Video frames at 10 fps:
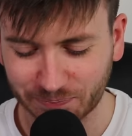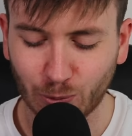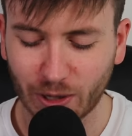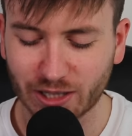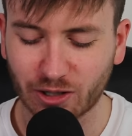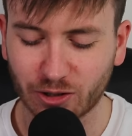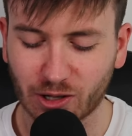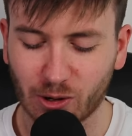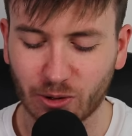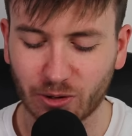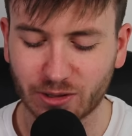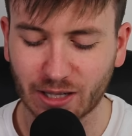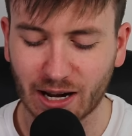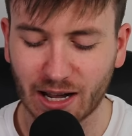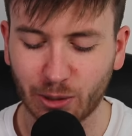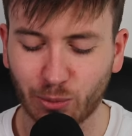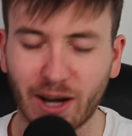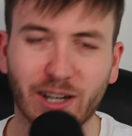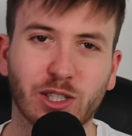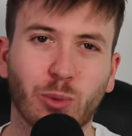West Coast hold on to Harley
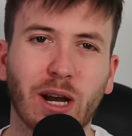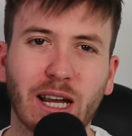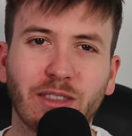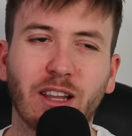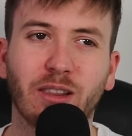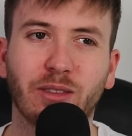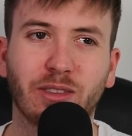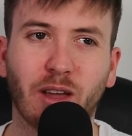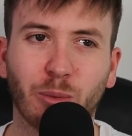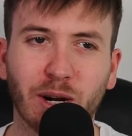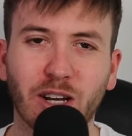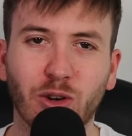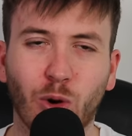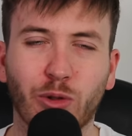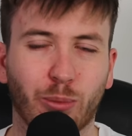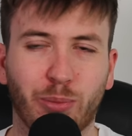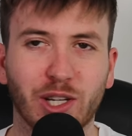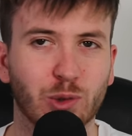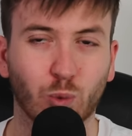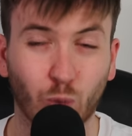Reid because I reckon North will
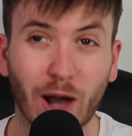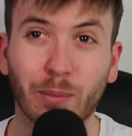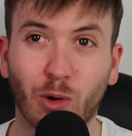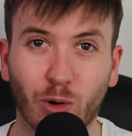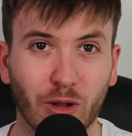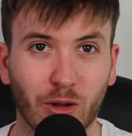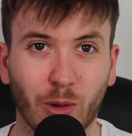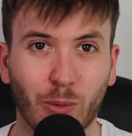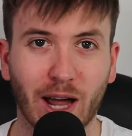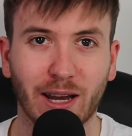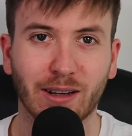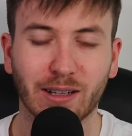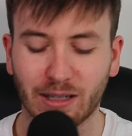pinch one more along the way.